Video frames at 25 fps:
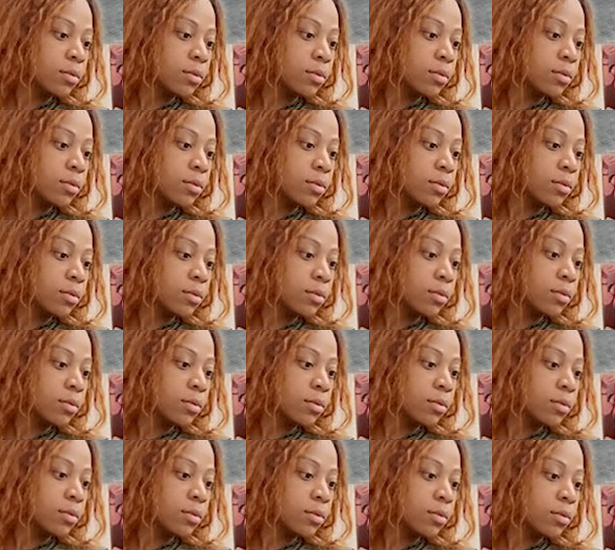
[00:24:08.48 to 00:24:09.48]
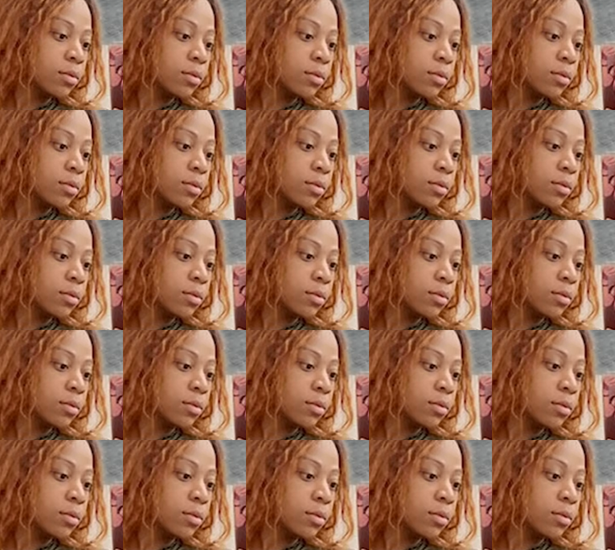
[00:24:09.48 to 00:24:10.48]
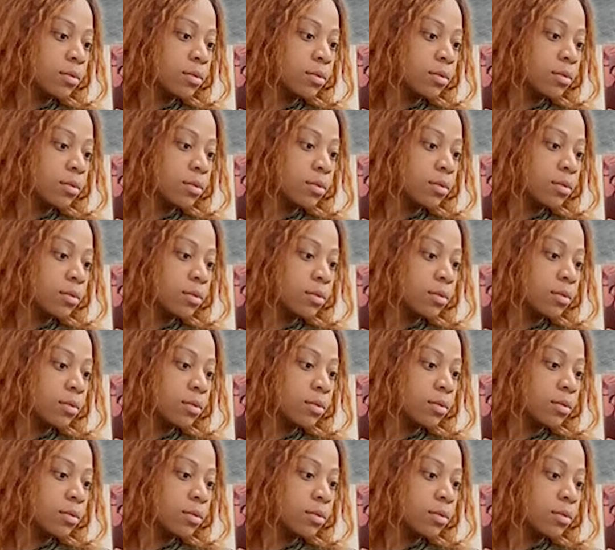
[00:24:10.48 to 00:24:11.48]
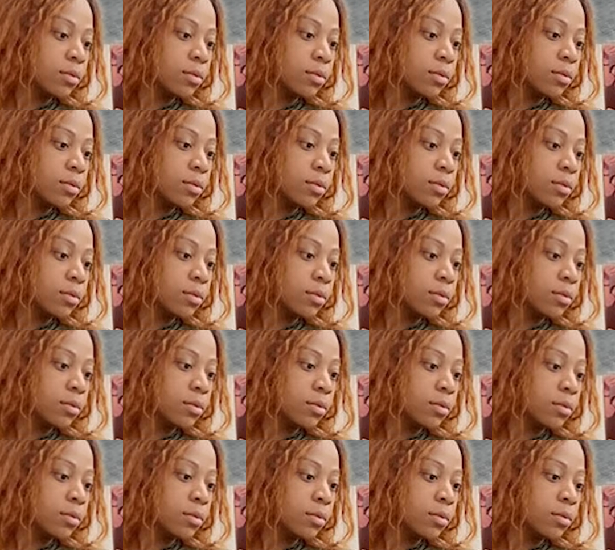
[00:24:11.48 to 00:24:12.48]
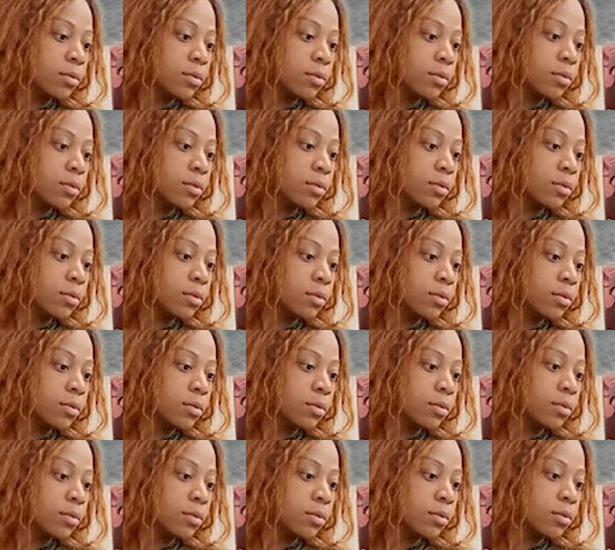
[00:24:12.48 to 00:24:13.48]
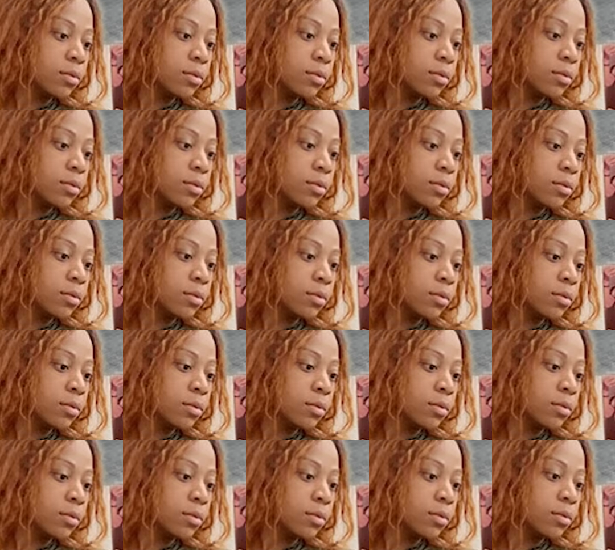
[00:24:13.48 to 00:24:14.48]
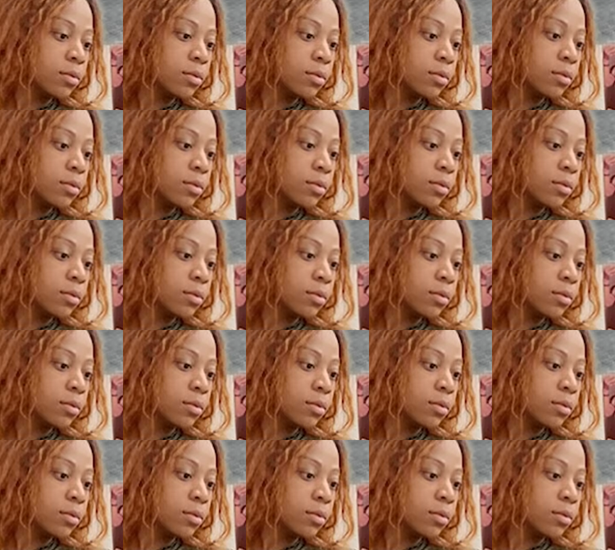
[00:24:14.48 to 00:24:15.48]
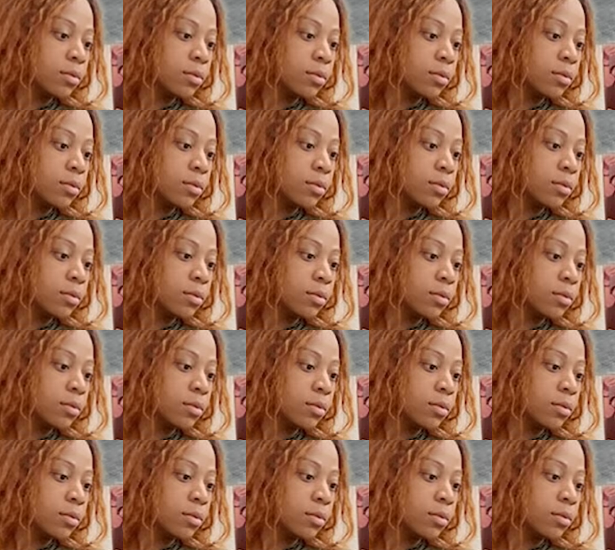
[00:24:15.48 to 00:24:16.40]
No words are spoken by the person on screen.